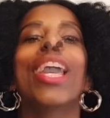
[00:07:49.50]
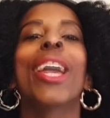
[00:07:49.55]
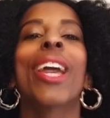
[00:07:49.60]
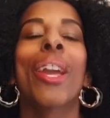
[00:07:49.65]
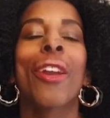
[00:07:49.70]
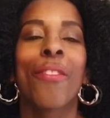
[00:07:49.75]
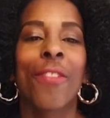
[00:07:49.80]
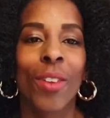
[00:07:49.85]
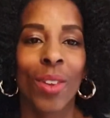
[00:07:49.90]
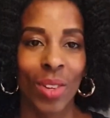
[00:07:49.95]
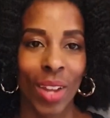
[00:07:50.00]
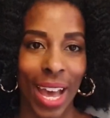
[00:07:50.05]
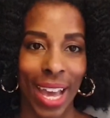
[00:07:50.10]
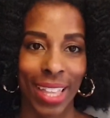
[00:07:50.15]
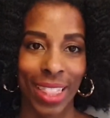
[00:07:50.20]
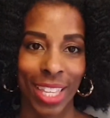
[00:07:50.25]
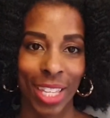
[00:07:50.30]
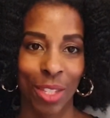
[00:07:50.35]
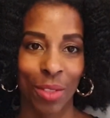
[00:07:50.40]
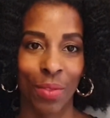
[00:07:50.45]
If you
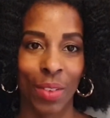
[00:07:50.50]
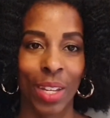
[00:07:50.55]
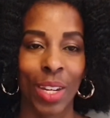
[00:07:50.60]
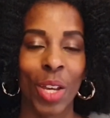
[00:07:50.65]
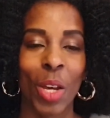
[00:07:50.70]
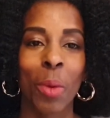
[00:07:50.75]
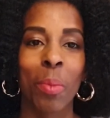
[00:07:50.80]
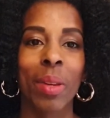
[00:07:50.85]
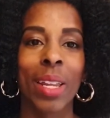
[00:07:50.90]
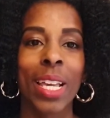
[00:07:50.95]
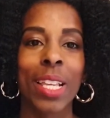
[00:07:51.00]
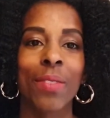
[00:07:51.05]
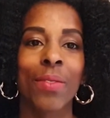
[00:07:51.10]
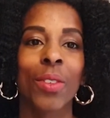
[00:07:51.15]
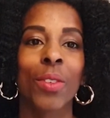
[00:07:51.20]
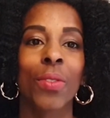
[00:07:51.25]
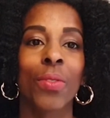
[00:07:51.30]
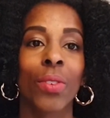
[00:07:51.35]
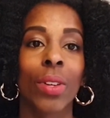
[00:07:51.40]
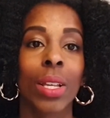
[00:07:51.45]
like this video, please
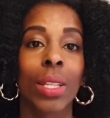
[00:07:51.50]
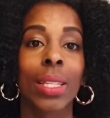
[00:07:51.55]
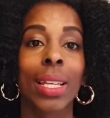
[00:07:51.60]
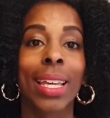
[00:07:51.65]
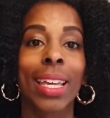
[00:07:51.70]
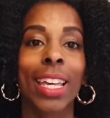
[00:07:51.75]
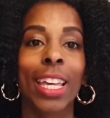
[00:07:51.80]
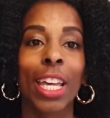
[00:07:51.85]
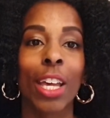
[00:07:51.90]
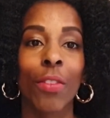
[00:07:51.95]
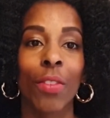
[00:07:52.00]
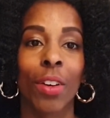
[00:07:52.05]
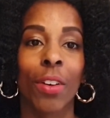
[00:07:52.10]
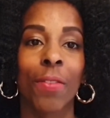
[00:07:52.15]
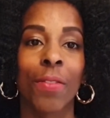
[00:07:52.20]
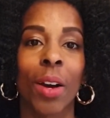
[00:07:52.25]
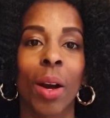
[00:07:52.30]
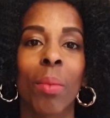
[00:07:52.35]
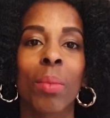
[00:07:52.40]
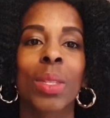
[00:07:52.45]
feel free to give it a
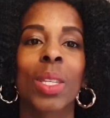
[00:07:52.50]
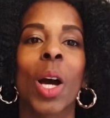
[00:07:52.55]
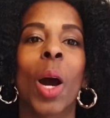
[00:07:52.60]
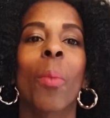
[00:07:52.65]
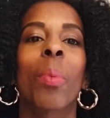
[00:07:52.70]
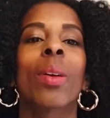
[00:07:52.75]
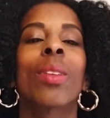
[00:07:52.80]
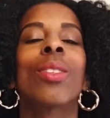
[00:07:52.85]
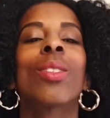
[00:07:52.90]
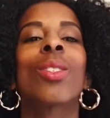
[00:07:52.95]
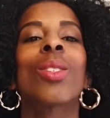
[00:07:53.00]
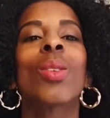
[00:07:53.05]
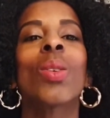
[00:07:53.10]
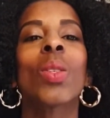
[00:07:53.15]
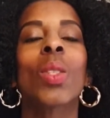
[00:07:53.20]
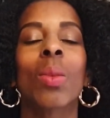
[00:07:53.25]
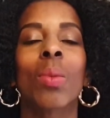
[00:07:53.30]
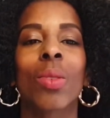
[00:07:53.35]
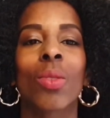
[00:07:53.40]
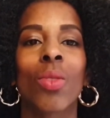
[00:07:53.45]
thumbs up and do
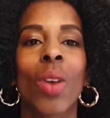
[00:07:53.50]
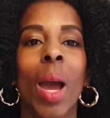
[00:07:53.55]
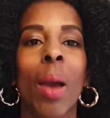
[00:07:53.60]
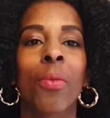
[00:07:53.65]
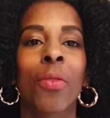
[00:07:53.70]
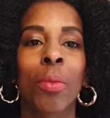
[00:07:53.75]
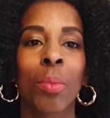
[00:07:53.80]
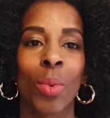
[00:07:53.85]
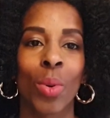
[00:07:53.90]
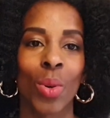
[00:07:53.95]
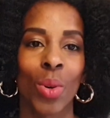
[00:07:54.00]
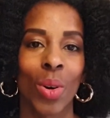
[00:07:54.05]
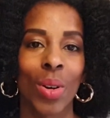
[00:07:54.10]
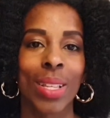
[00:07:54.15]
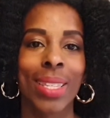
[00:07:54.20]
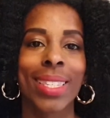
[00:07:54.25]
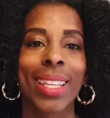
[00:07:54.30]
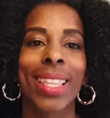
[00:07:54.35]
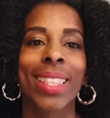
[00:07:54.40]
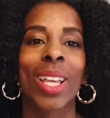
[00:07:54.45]
subscribe for more
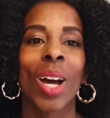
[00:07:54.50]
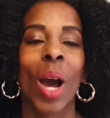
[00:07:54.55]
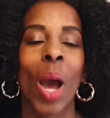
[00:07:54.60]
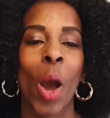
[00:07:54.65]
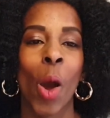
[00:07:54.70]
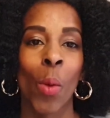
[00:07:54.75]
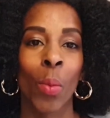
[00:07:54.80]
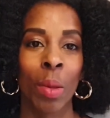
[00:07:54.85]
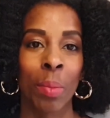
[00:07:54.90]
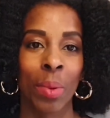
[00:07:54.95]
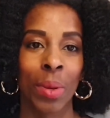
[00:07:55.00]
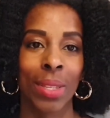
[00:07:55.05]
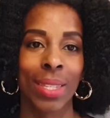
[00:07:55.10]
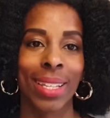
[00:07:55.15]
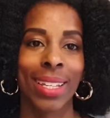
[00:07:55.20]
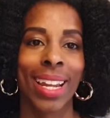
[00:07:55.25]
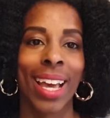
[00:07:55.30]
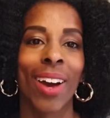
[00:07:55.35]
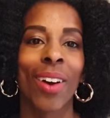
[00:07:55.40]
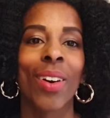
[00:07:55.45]
content that I'll be
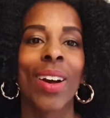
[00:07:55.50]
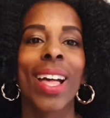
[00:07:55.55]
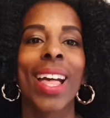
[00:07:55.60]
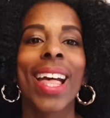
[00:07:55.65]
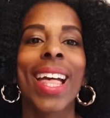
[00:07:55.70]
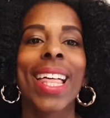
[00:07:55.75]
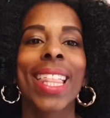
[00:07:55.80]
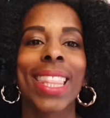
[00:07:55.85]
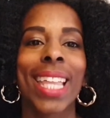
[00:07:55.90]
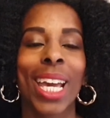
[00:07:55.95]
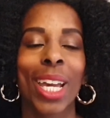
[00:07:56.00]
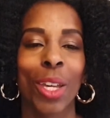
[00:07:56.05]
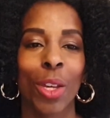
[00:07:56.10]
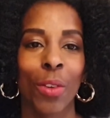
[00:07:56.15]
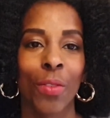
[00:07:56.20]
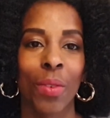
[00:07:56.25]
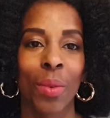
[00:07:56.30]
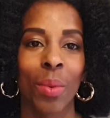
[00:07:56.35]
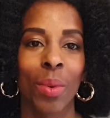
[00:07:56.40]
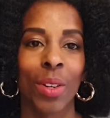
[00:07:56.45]
putting out. Thank
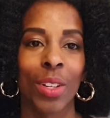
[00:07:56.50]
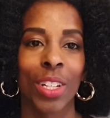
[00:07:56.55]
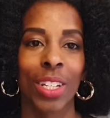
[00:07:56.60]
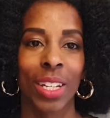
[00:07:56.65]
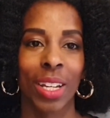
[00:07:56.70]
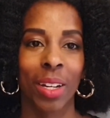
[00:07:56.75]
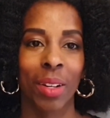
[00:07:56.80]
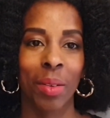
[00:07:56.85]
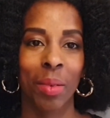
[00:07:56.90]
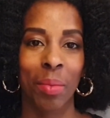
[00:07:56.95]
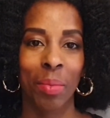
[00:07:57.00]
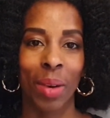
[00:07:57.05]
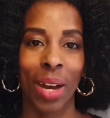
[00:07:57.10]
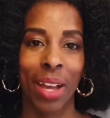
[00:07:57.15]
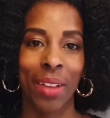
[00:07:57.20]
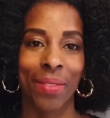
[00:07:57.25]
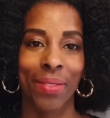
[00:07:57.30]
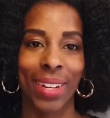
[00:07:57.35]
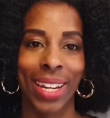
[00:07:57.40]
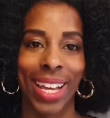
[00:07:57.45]
you for watching.
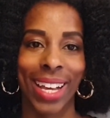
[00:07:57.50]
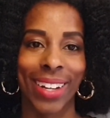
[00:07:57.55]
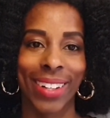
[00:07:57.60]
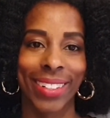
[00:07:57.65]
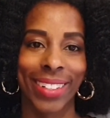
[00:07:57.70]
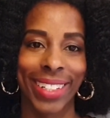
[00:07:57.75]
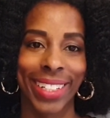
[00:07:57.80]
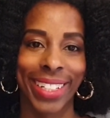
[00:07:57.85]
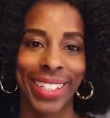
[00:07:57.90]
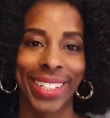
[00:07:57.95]
Bye for now.